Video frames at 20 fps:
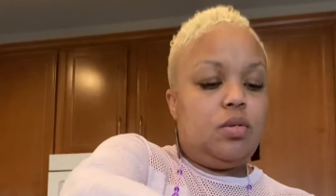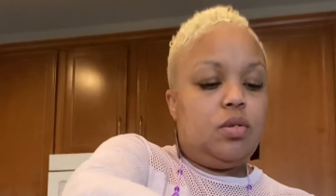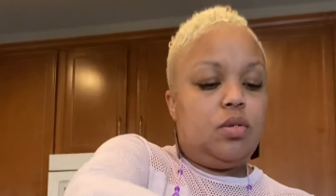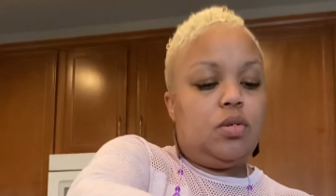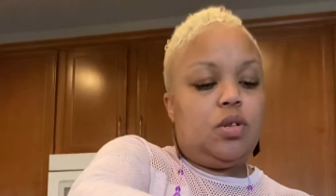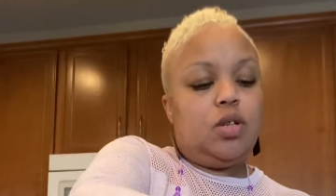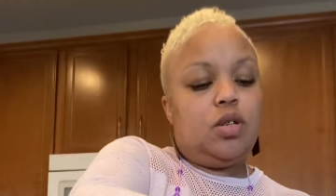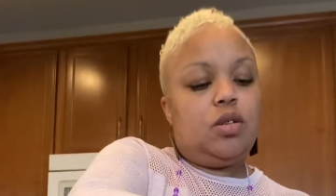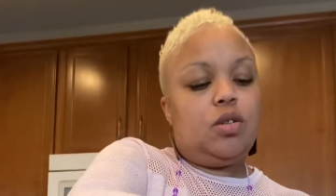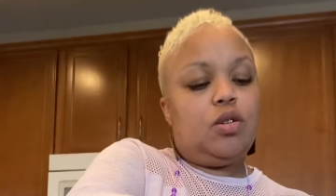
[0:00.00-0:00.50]

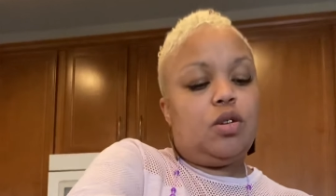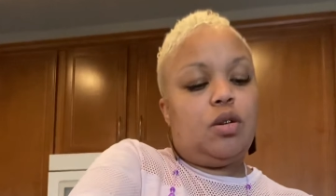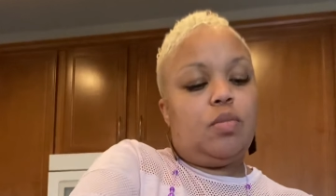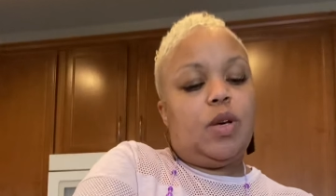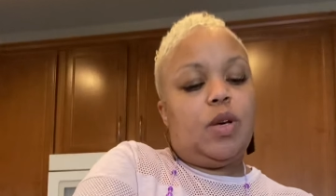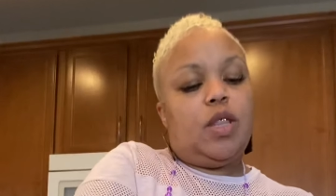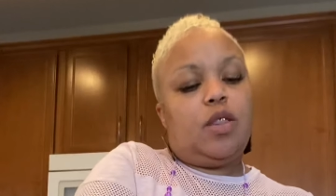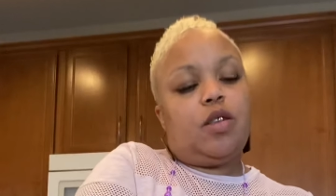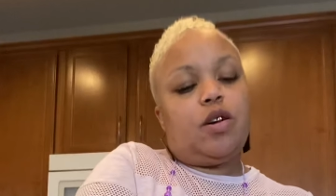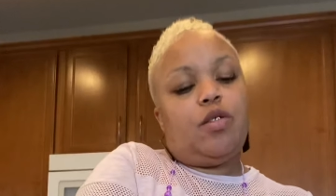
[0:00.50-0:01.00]
This is gonna
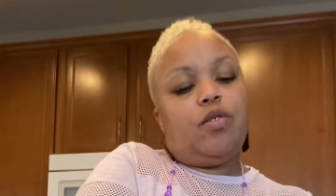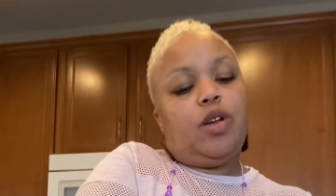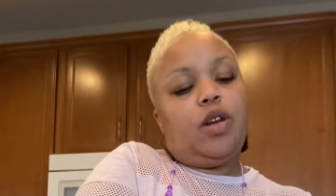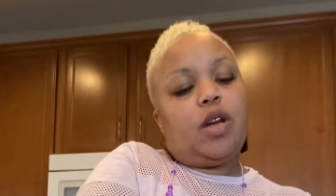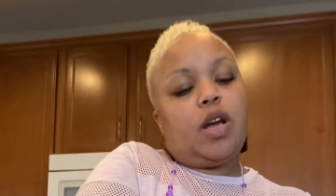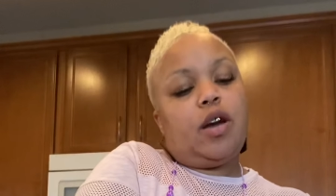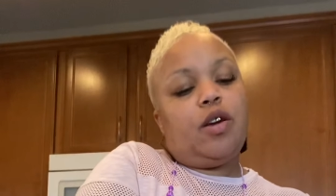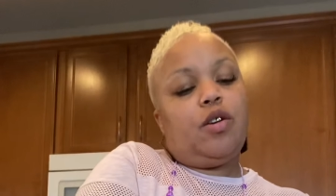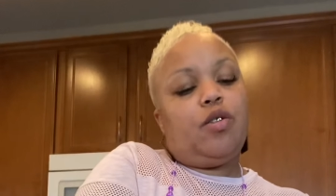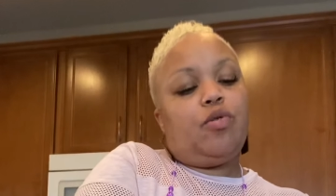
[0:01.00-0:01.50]
be
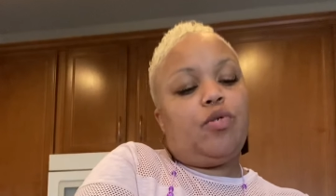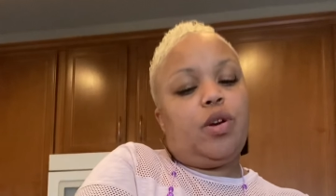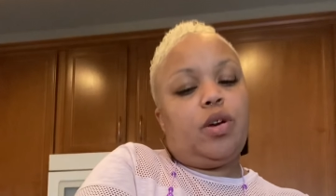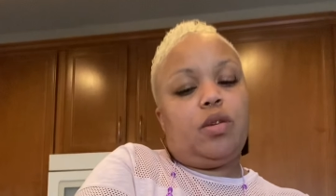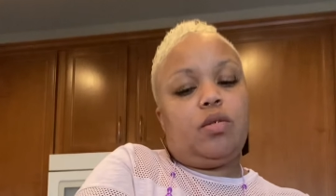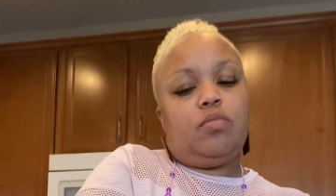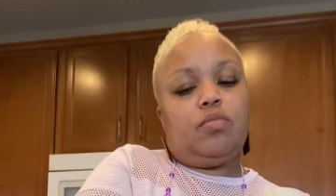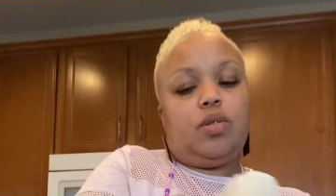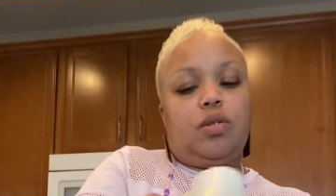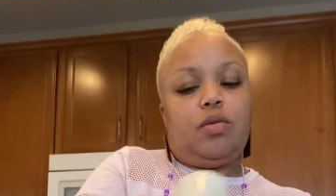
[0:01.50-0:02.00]
39
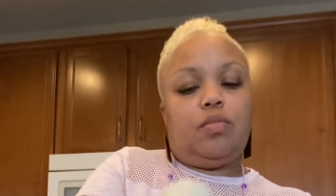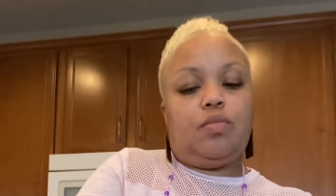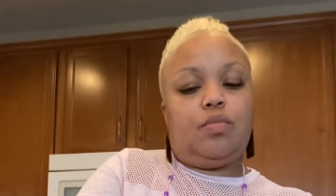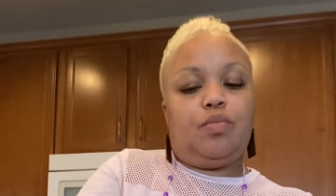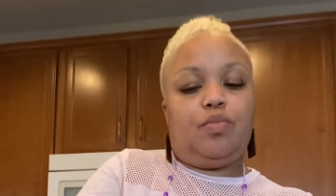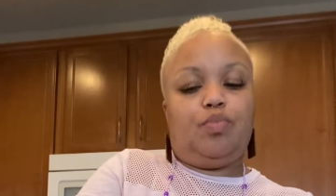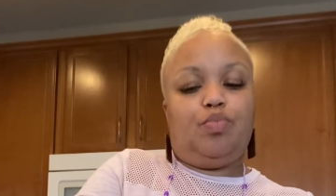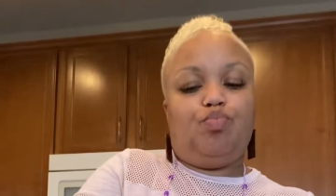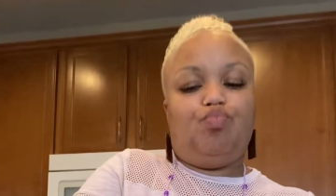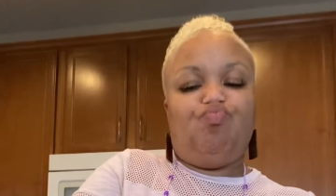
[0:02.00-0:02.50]
grams
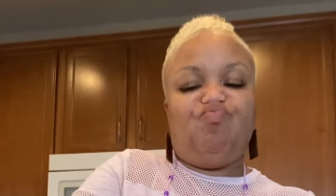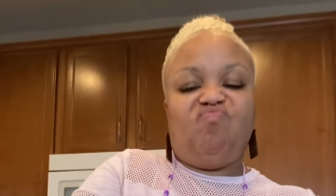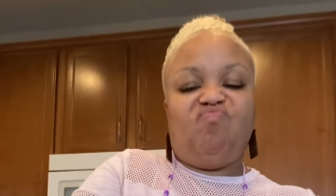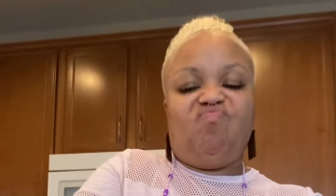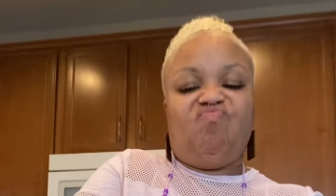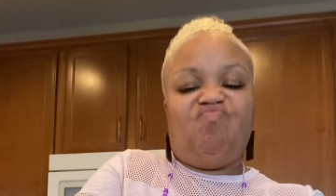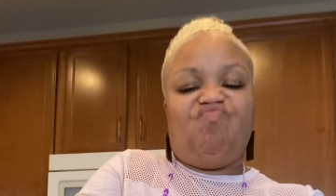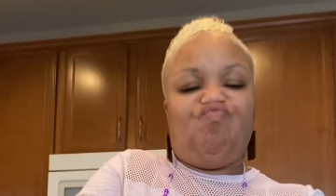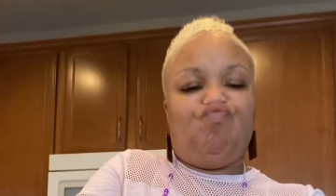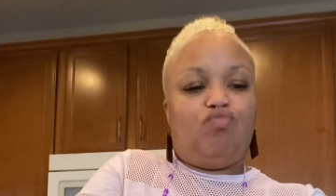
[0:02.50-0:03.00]

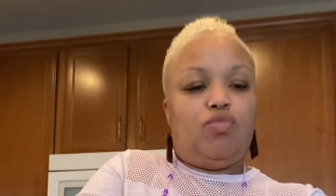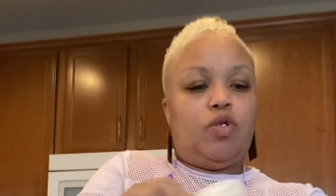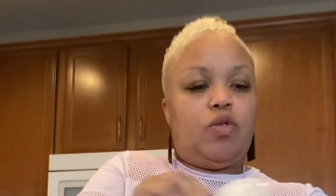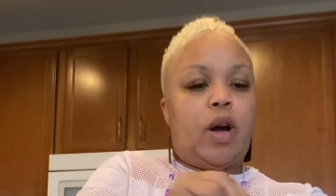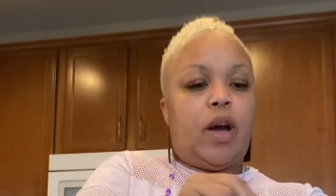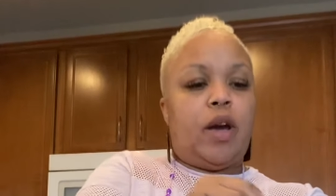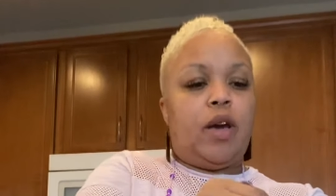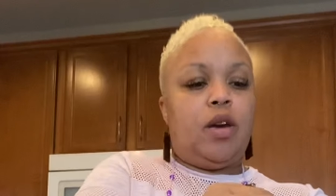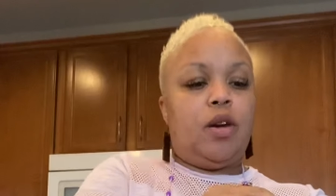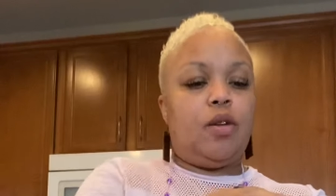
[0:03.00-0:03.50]

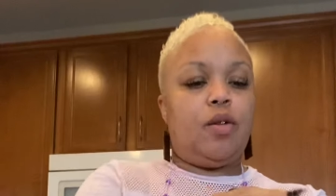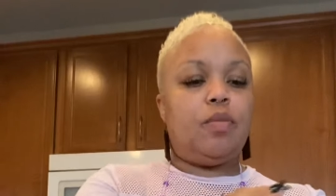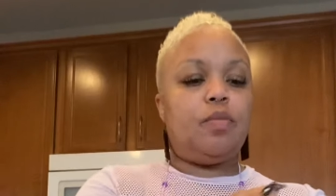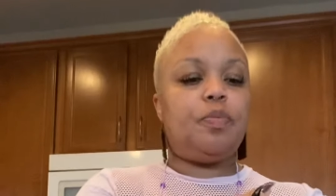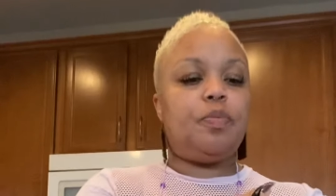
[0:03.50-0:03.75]
right here.